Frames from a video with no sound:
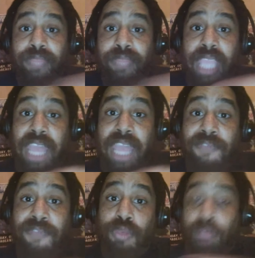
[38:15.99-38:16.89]
if you
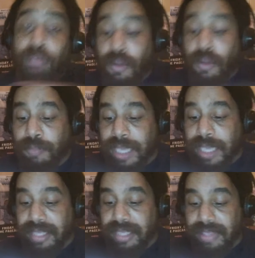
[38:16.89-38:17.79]
don't pick a
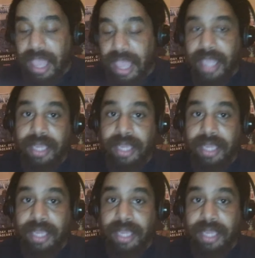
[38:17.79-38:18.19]
side.